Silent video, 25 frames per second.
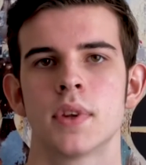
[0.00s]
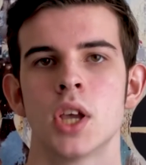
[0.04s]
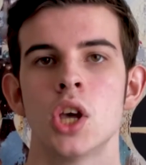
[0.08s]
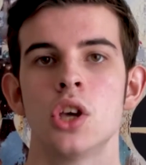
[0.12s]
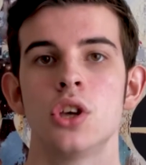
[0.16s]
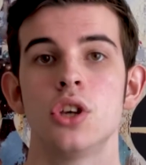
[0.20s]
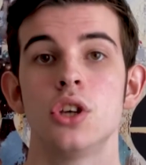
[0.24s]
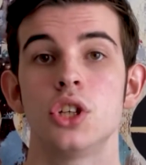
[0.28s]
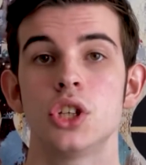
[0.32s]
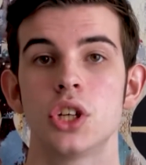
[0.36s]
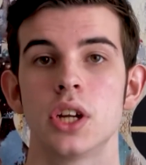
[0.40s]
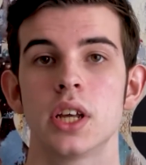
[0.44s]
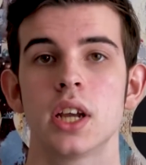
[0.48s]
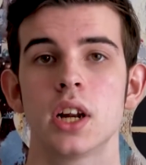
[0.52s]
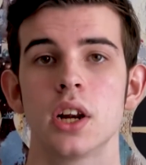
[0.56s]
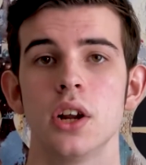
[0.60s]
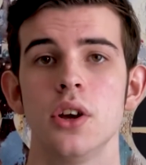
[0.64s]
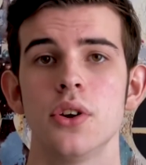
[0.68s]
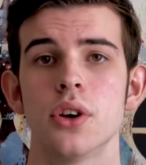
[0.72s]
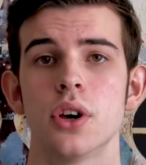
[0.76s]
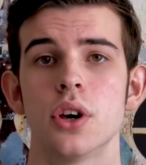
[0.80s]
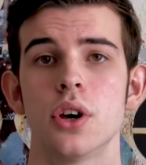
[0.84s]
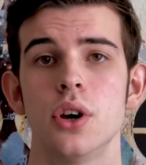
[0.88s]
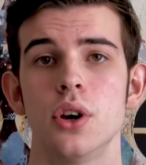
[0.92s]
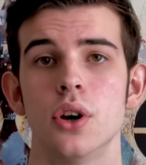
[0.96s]
You should include
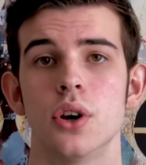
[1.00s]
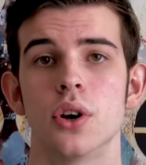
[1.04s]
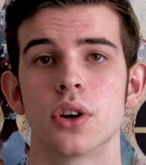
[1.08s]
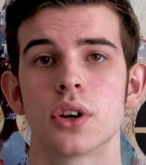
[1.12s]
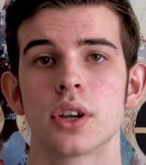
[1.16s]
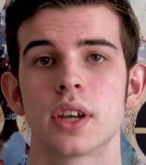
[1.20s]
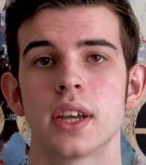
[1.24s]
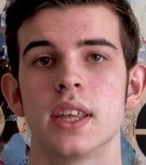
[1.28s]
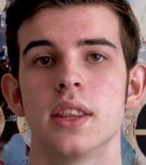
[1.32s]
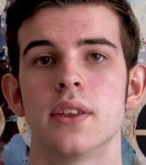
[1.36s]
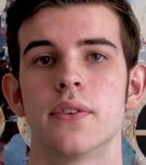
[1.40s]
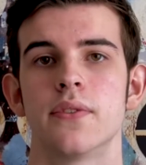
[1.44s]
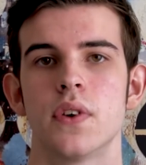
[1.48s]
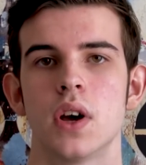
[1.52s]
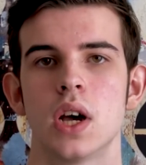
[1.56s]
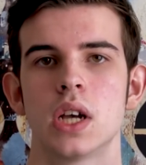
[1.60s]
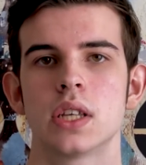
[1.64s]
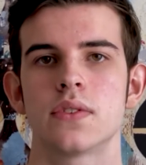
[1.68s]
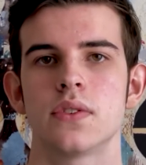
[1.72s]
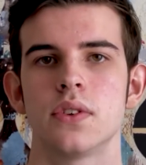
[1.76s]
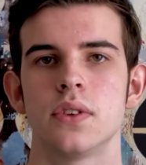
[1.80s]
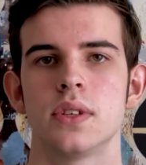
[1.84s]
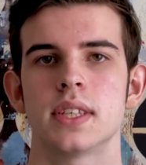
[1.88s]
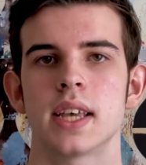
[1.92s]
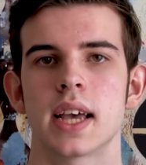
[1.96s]
a hook in the first
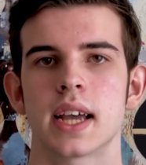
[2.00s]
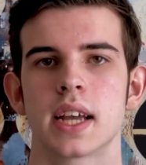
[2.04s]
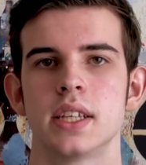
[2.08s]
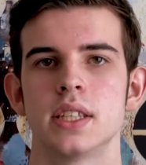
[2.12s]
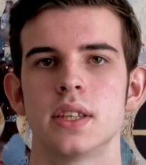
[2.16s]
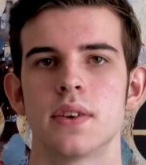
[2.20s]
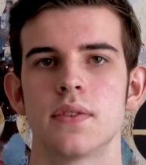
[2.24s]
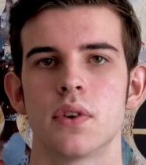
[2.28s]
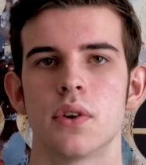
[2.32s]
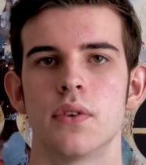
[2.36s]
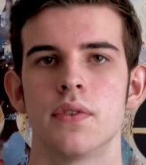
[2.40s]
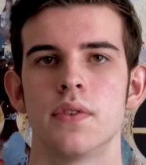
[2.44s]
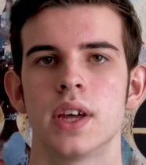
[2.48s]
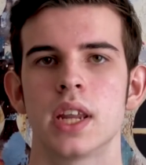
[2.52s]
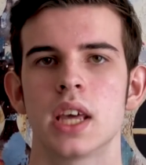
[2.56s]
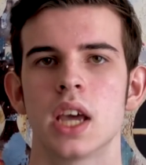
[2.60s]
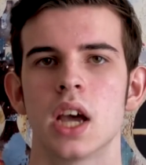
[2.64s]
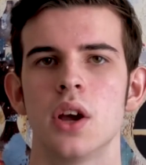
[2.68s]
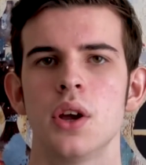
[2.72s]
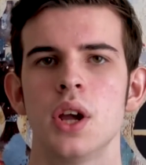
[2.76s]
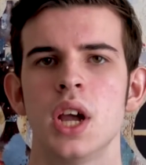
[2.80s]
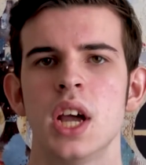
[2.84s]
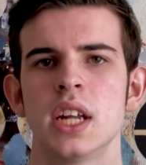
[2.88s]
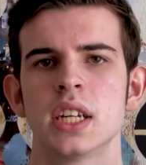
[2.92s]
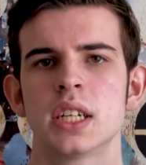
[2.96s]
few seconds of your video
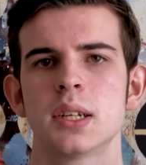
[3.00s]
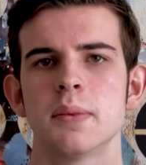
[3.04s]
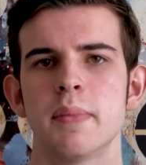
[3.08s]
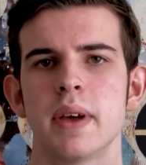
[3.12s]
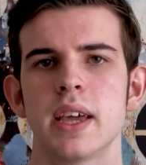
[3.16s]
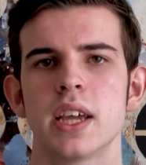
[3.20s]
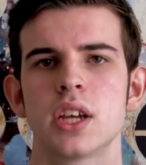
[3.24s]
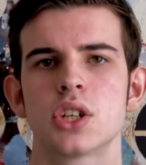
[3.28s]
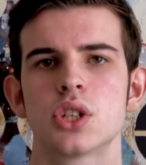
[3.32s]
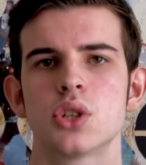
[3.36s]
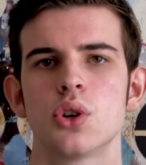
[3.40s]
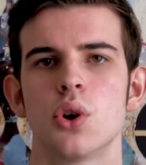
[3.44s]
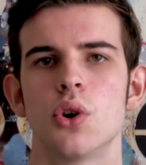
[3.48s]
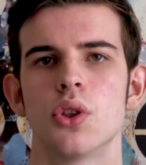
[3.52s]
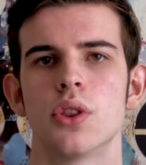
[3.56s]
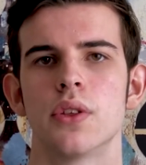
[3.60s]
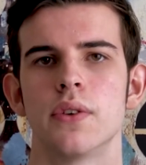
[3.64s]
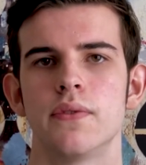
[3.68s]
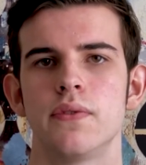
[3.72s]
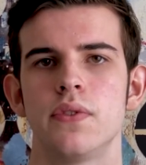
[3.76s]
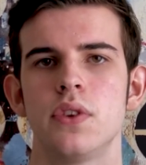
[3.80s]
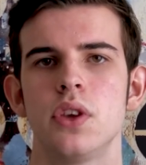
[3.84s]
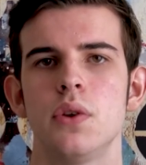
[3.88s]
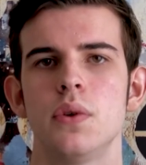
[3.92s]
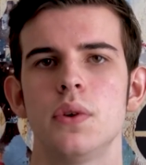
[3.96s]
to make sure
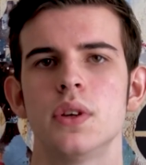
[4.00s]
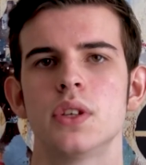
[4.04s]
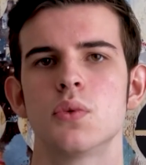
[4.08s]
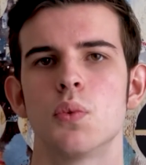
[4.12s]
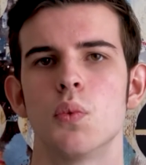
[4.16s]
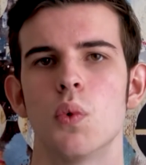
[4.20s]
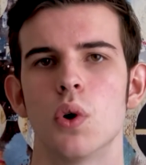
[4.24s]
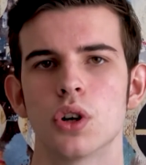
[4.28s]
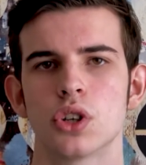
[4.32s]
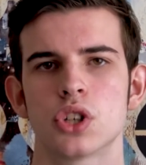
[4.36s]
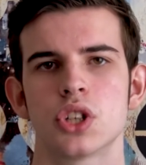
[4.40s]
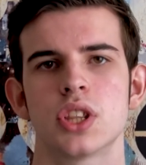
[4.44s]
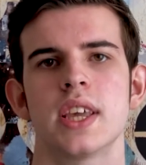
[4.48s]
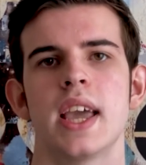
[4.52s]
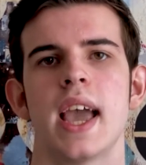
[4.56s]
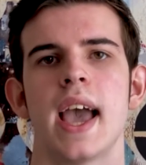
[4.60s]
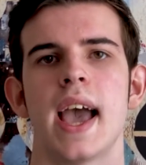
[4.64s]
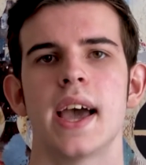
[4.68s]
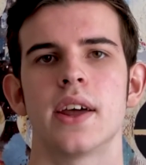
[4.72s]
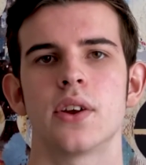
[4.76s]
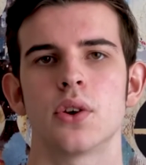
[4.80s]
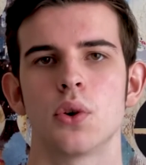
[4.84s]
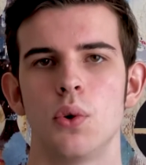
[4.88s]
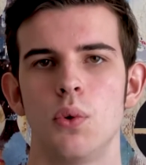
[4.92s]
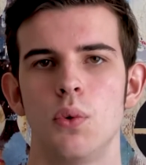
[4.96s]
that viewers watch the
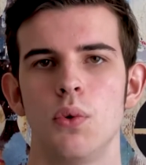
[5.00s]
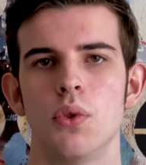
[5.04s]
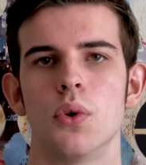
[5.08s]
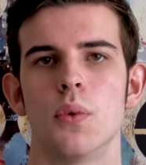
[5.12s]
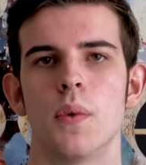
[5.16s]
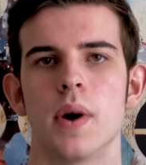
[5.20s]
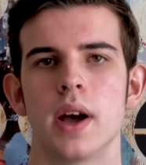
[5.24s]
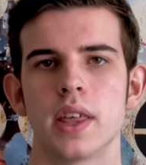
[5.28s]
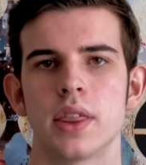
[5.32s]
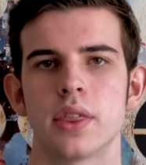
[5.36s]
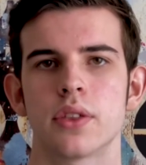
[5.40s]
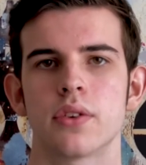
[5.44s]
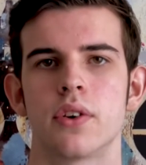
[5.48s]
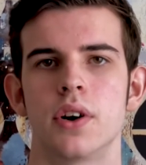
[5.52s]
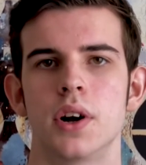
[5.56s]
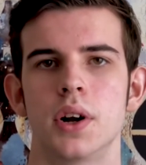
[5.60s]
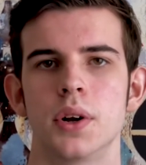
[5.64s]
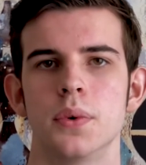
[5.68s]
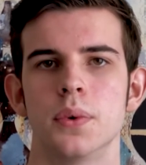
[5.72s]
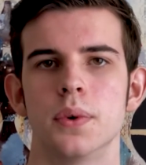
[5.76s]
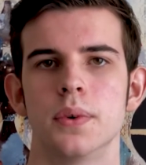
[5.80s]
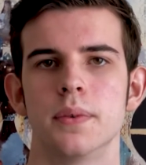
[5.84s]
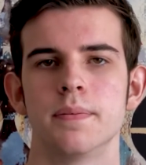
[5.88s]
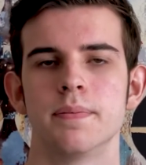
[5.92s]
ad all the way through.